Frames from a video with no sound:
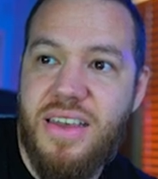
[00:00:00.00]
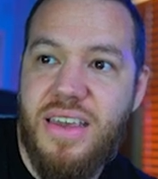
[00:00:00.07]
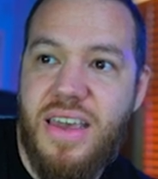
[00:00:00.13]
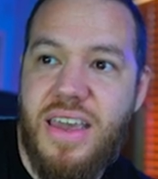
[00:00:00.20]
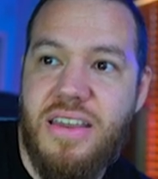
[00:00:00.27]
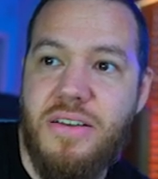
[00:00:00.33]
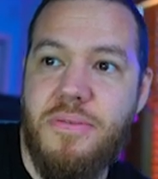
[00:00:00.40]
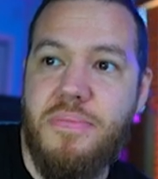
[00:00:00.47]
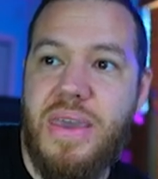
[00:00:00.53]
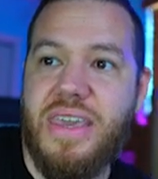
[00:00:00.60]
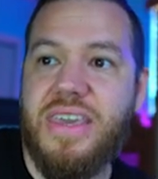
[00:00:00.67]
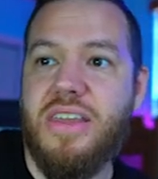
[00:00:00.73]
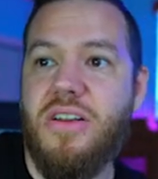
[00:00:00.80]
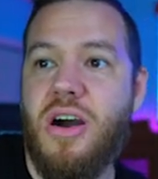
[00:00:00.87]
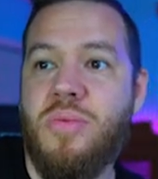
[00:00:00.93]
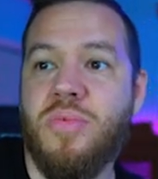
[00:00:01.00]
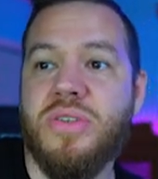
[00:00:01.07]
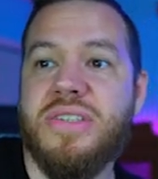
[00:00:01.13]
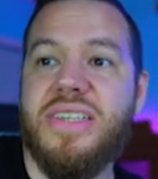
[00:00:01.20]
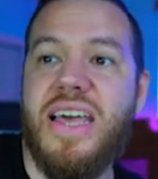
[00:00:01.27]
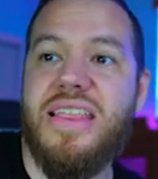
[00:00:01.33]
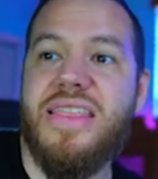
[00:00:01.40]
and you're making
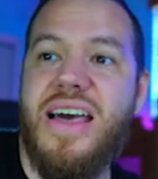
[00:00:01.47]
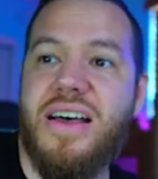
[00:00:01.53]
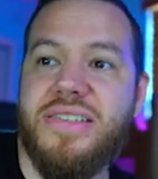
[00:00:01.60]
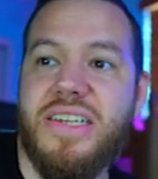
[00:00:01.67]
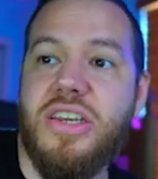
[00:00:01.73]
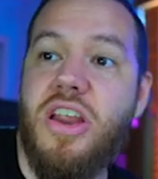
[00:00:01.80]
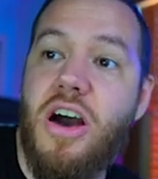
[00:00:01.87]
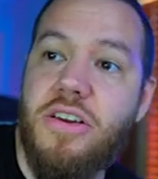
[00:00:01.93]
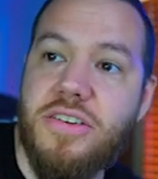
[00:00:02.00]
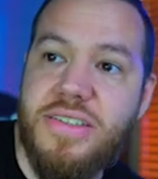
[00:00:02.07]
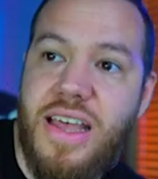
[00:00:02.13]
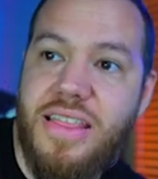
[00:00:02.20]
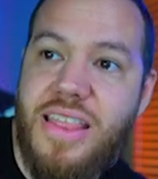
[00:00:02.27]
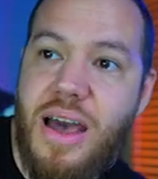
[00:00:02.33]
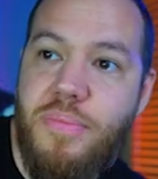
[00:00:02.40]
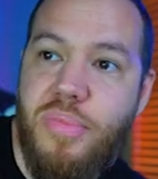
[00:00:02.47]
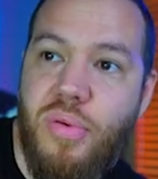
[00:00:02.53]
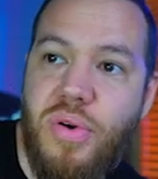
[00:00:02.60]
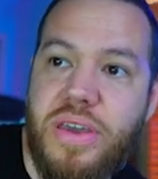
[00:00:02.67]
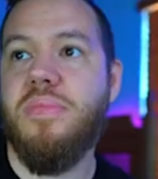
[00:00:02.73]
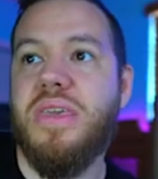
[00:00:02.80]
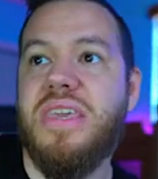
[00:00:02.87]
almost $10,000 at that
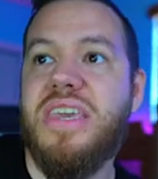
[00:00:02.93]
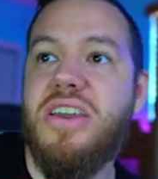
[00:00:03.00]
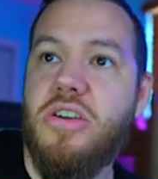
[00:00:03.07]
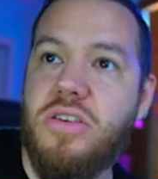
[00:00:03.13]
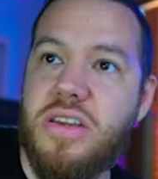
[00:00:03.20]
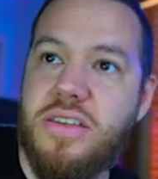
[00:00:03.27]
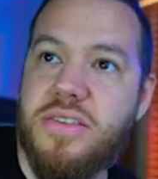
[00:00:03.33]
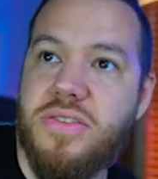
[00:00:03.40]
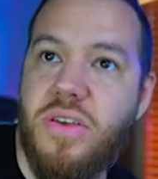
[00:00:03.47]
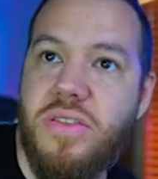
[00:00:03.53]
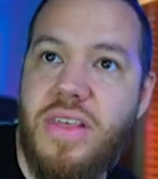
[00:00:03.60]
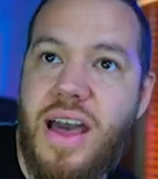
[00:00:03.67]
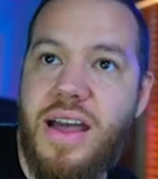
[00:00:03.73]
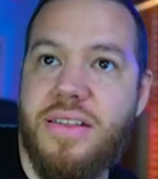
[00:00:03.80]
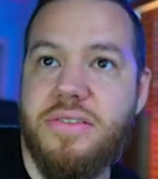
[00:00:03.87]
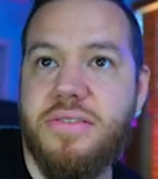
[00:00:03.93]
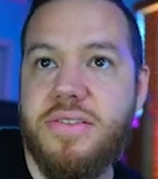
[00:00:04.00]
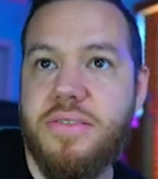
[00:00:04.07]
point yearly. So that